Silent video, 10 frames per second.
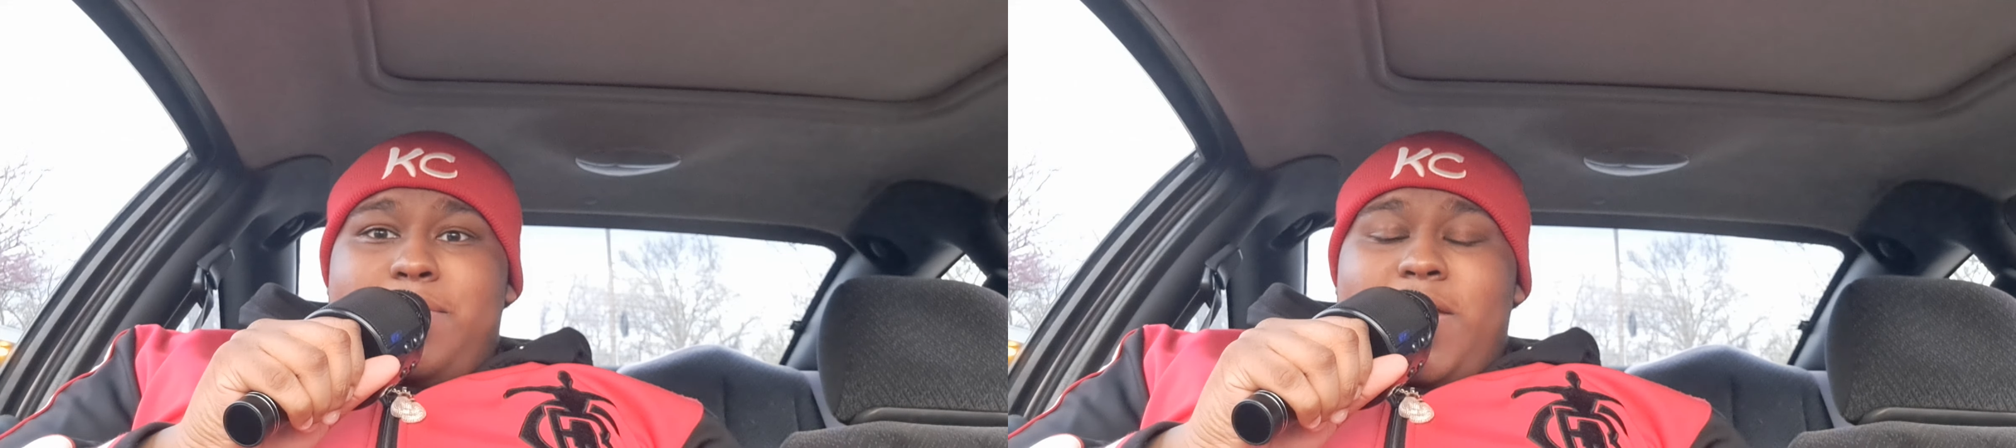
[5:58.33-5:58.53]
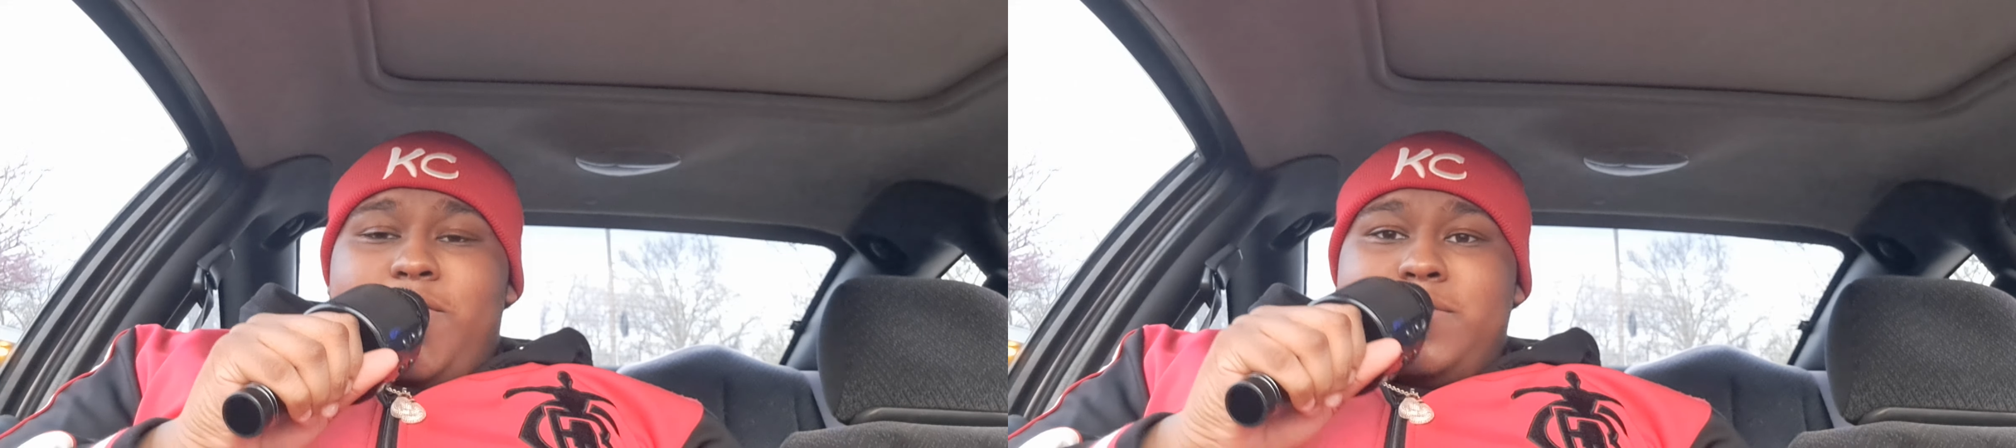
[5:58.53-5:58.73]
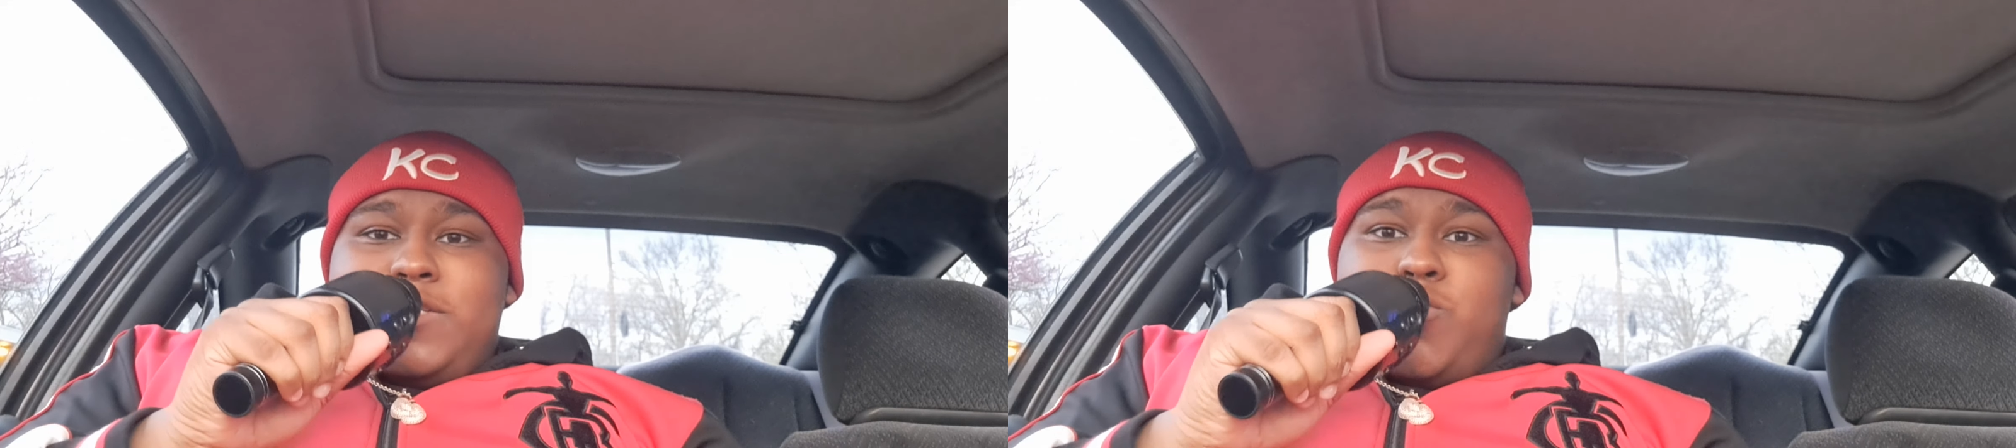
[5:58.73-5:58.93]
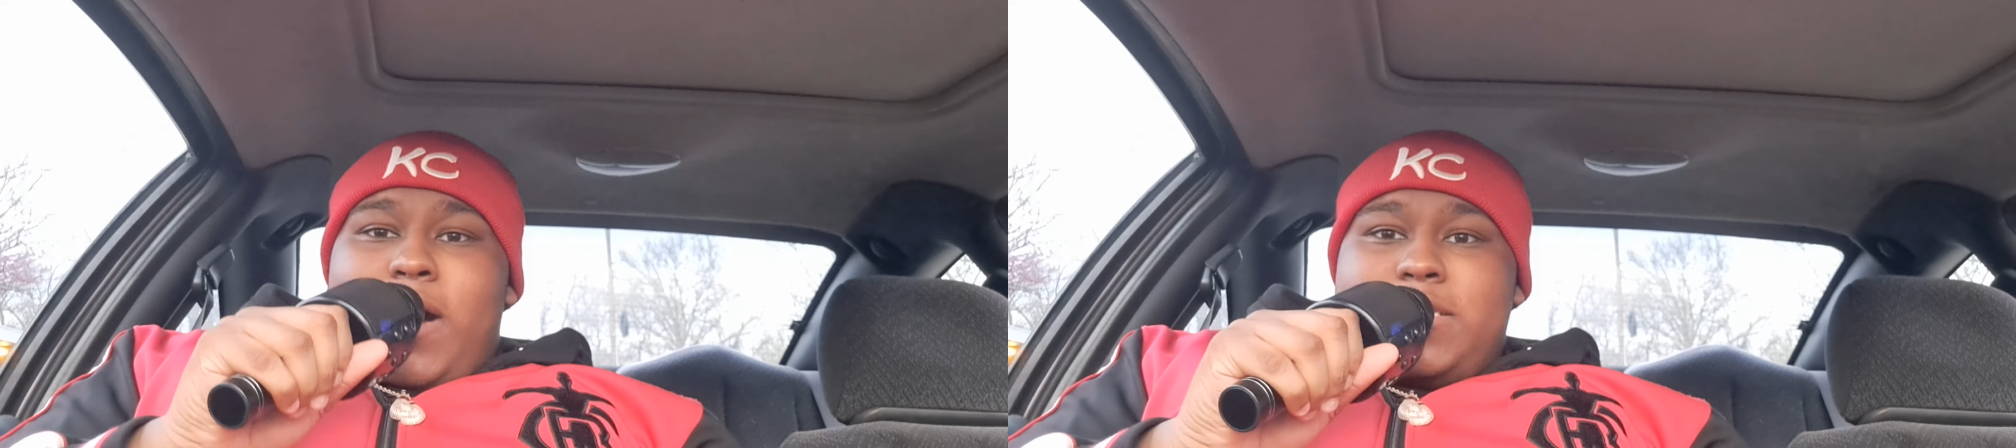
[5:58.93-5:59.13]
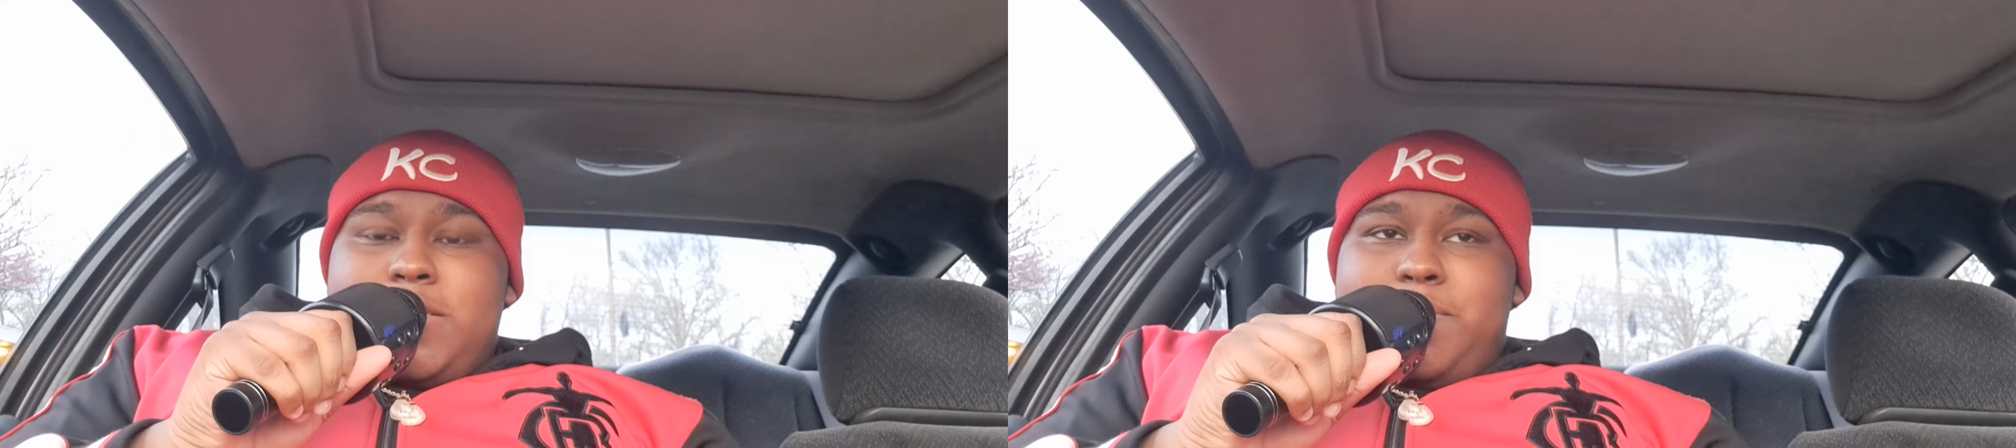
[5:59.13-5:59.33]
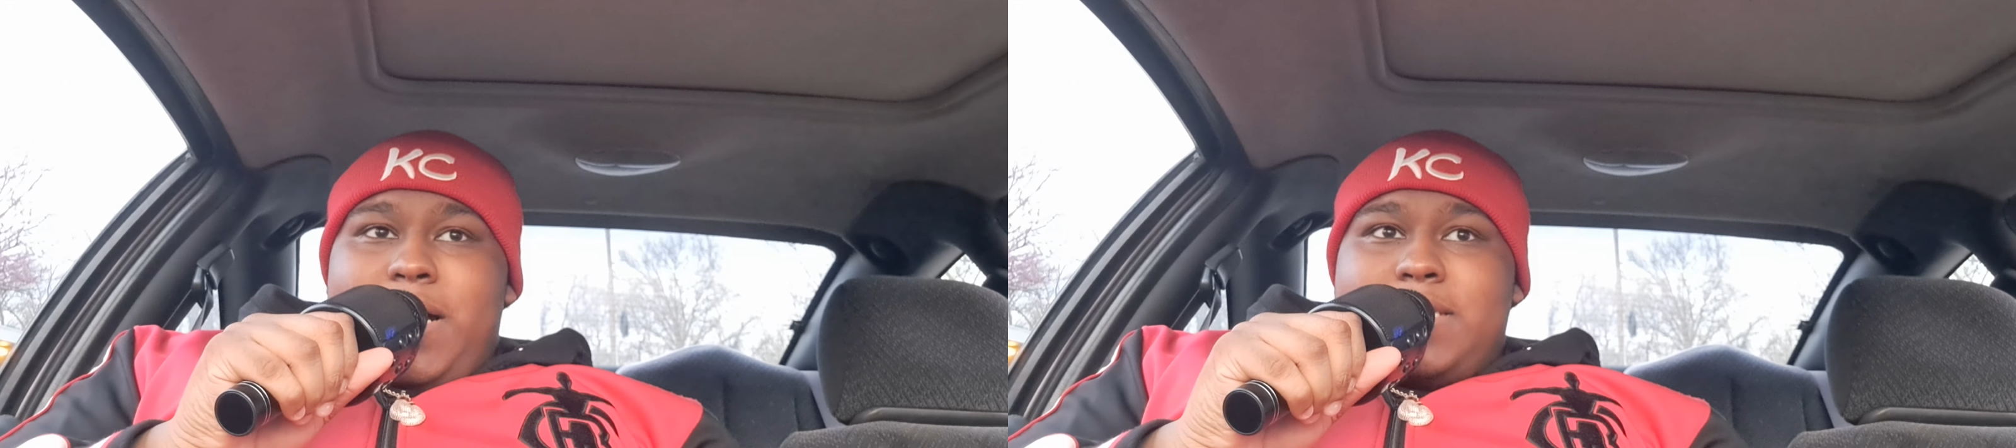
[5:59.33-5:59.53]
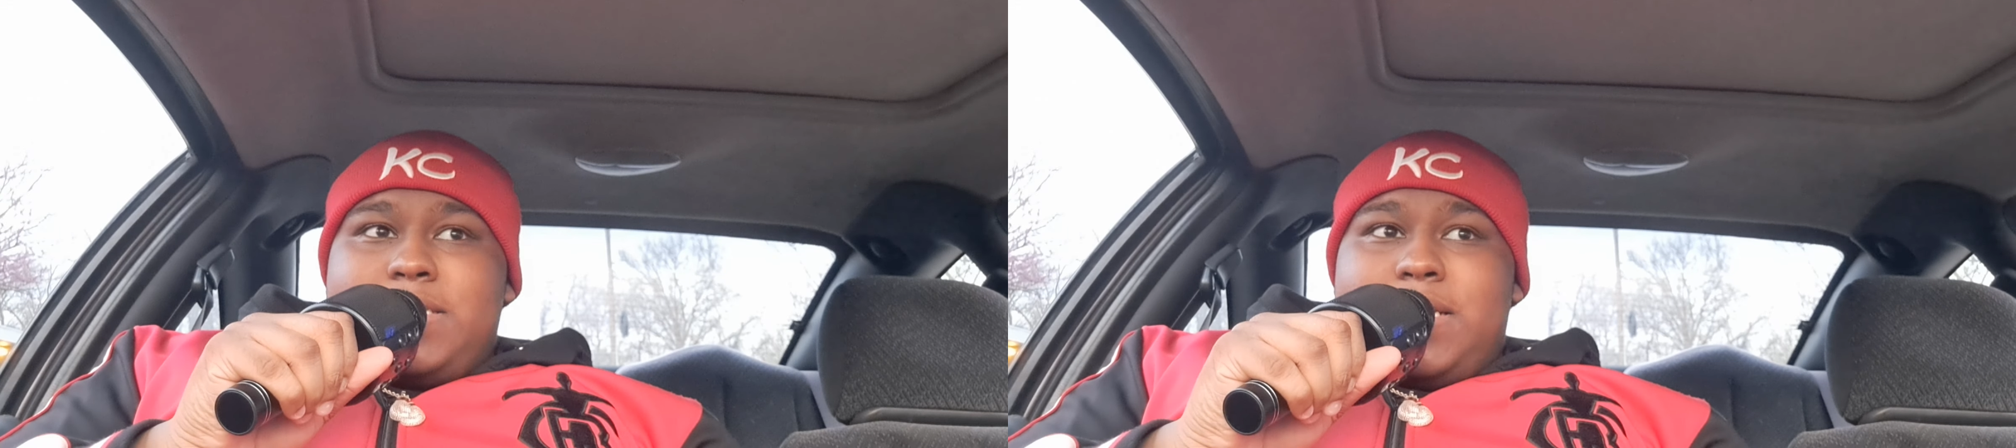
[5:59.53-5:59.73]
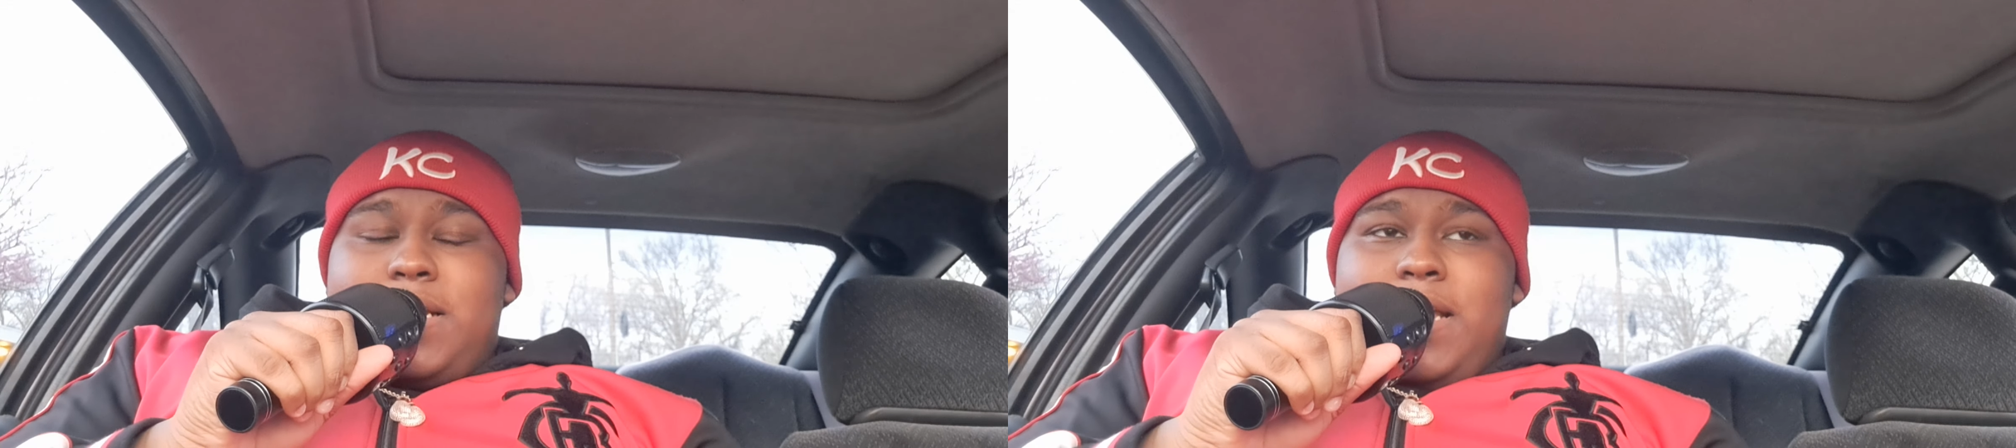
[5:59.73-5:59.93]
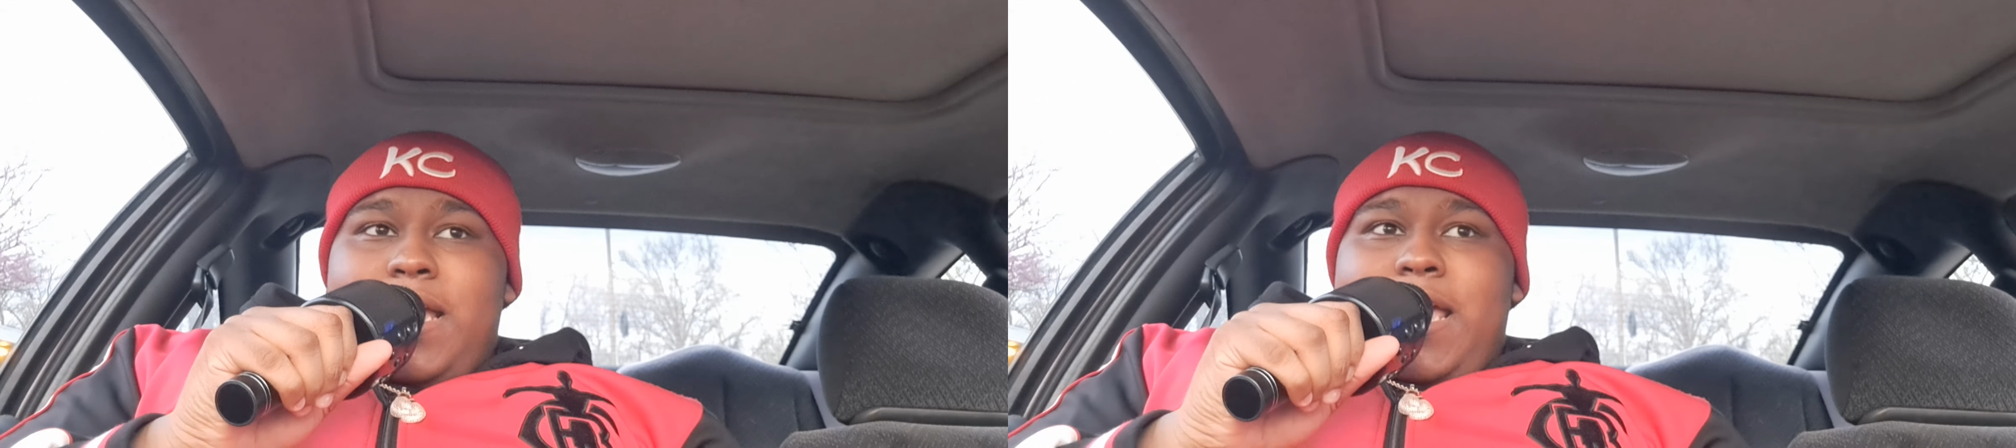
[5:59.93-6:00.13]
man, from just watching boxing